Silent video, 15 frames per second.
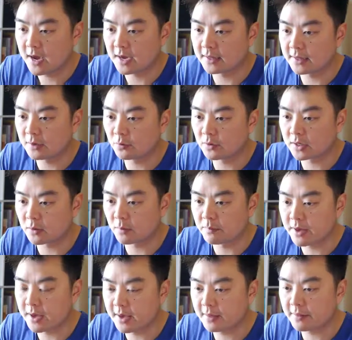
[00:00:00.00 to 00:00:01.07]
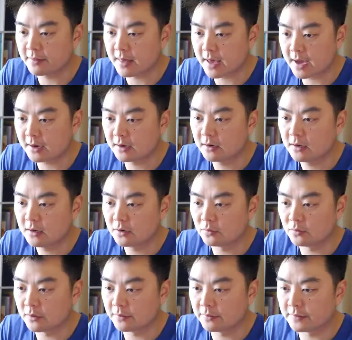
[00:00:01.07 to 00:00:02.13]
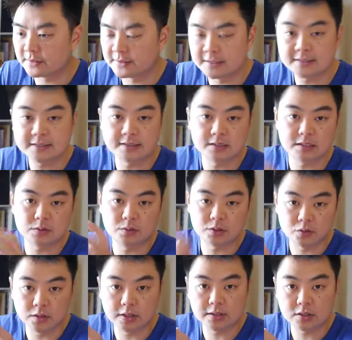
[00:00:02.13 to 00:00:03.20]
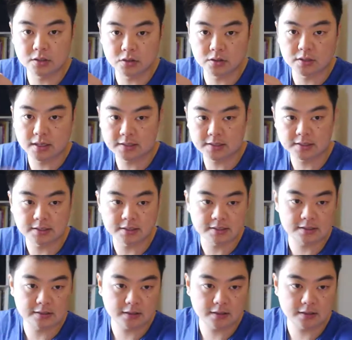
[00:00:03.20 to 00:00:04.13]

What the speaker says: and then we compare that with the distance between the two entities.